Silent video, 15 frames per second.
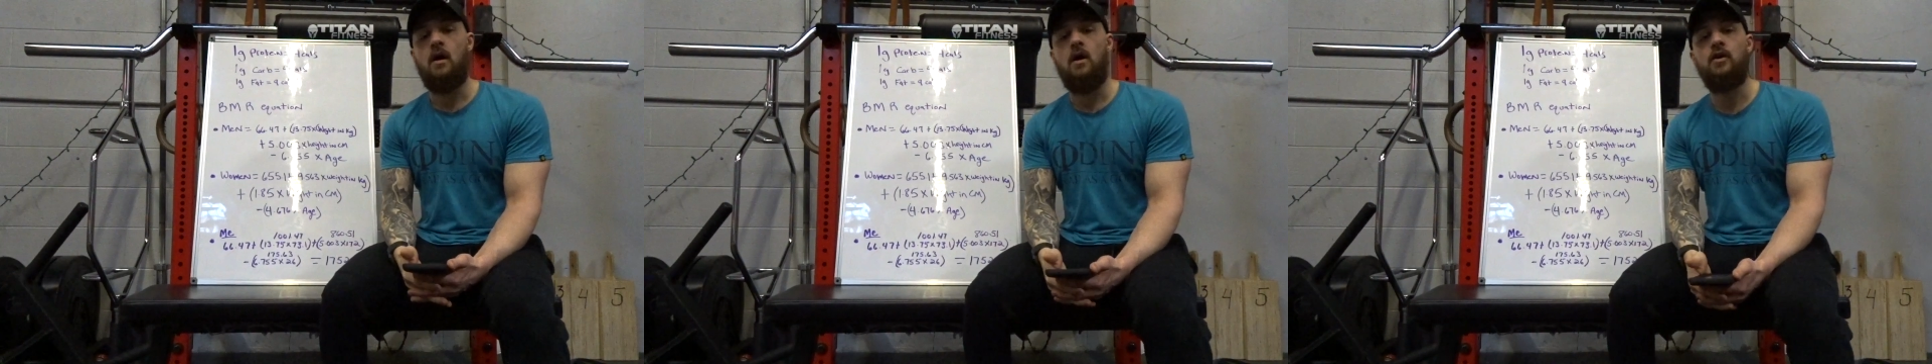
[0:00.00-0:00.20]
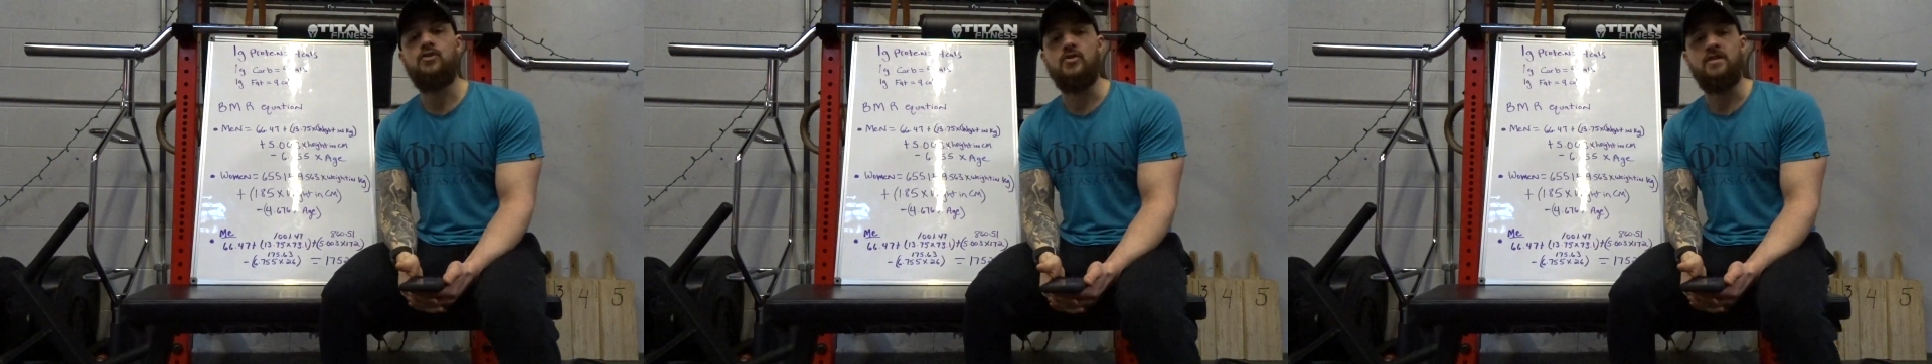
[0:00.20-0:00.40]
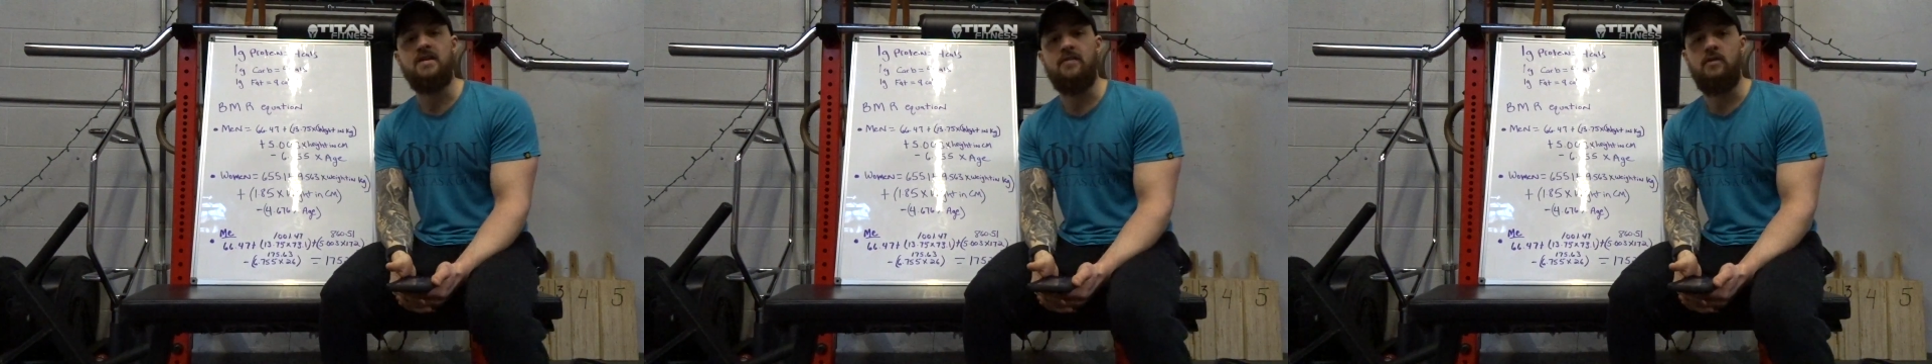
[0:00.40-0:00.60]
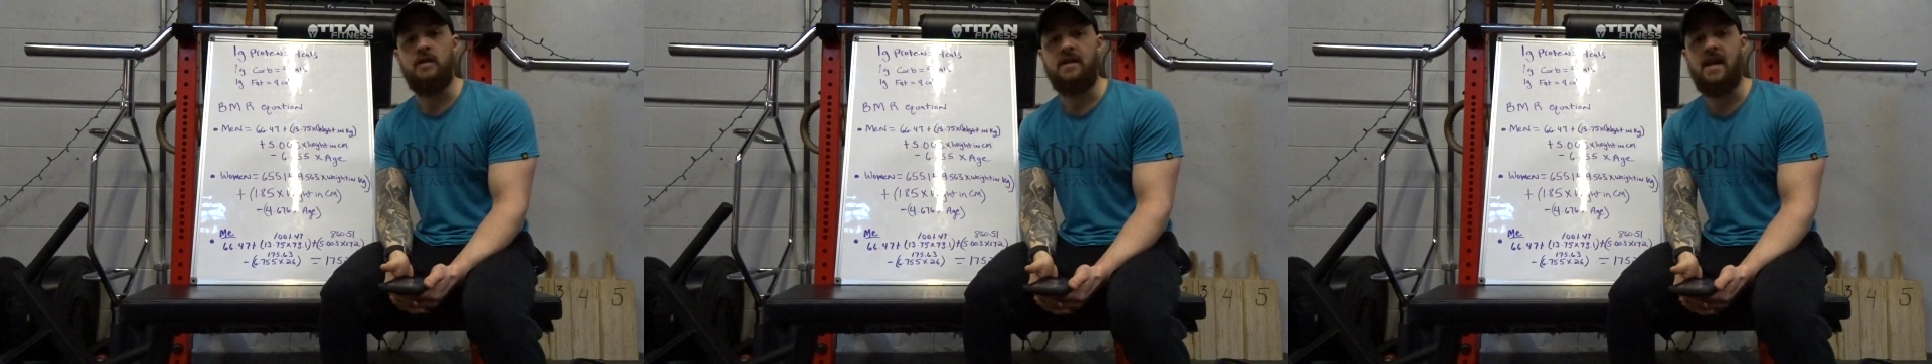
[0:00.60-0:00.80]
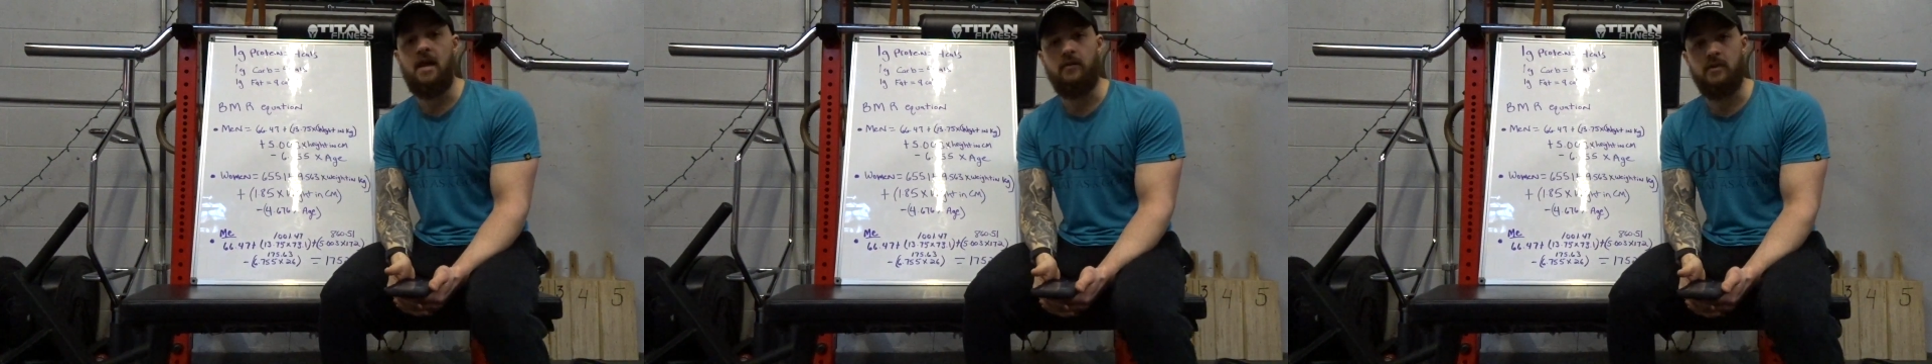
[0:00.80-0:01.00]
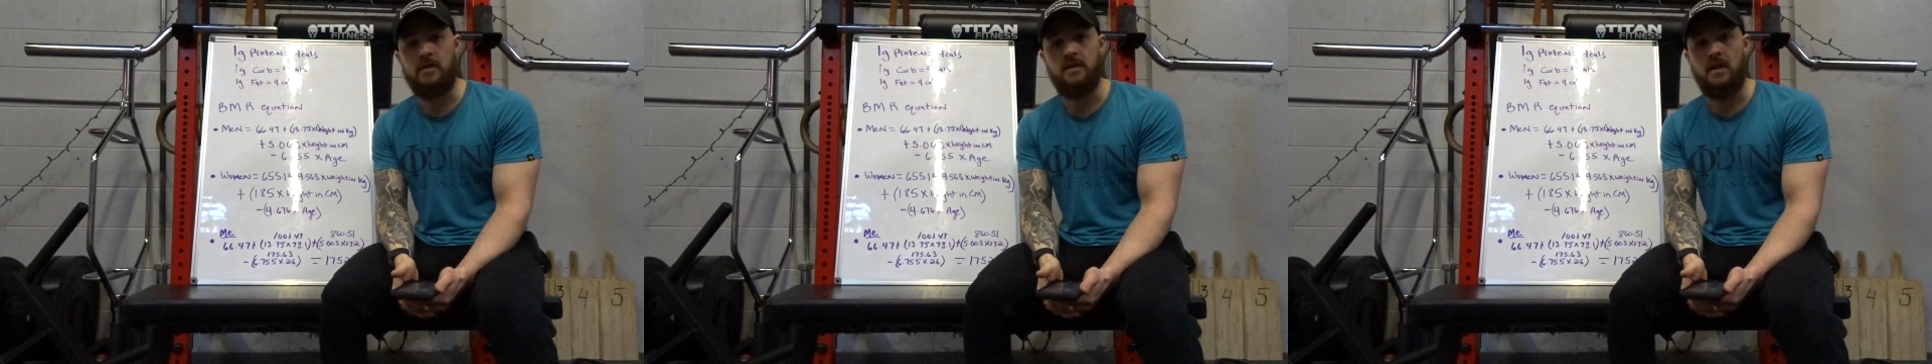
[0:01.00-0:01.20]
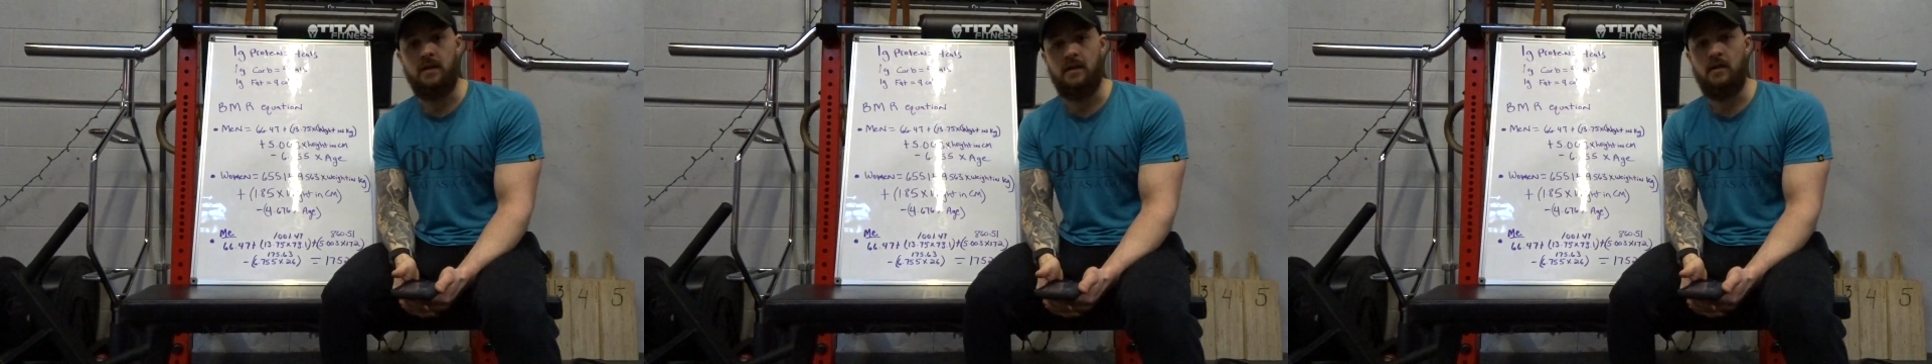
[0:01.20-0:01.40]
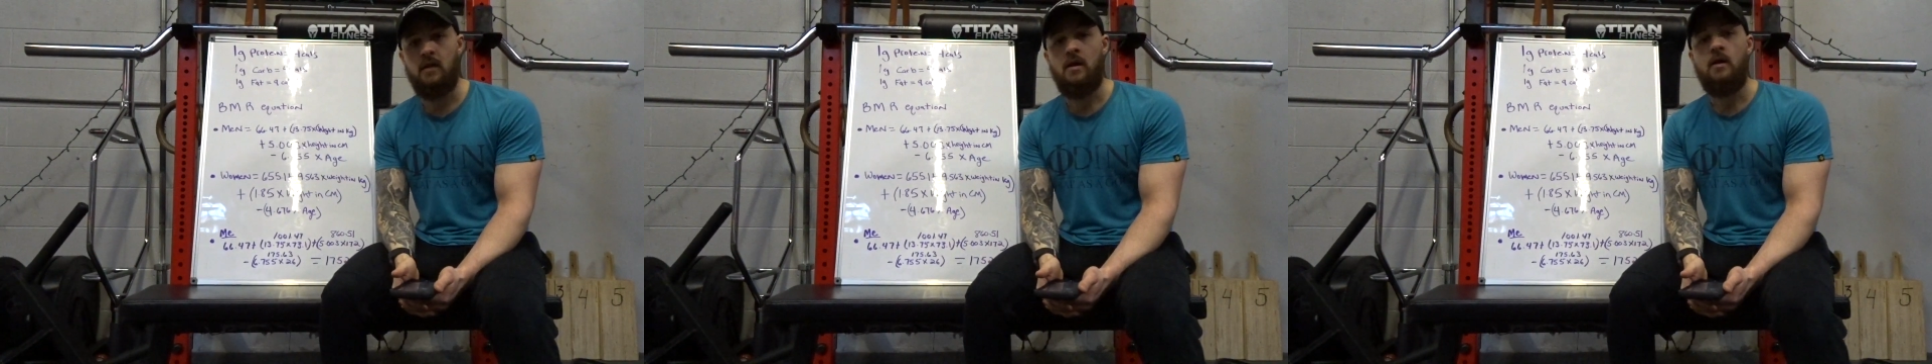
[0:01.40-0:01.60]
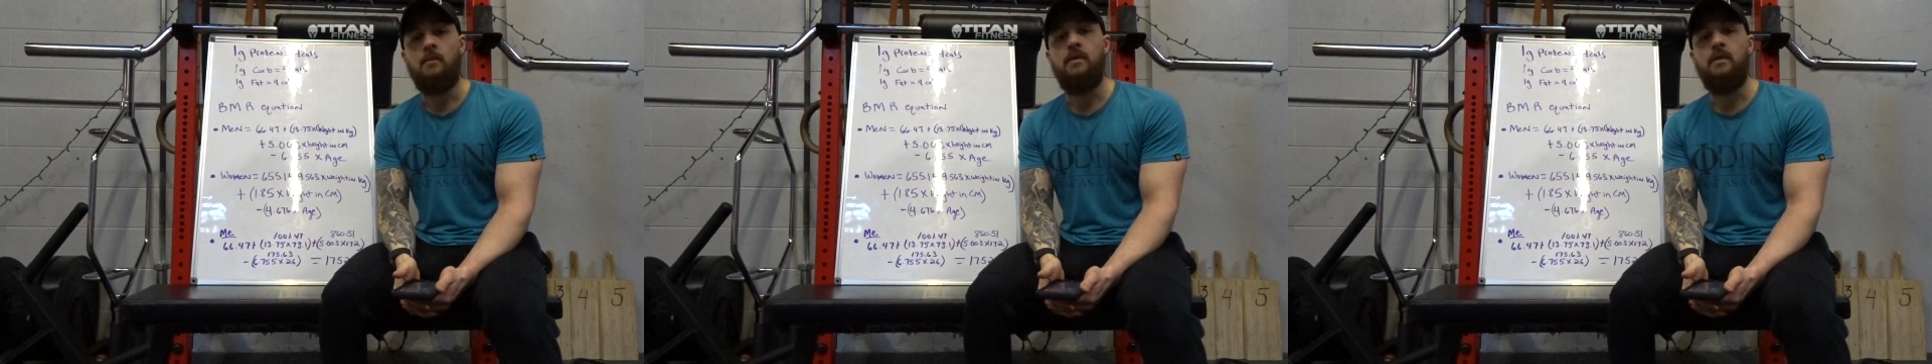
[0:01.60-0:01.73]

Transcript: 170 calories in it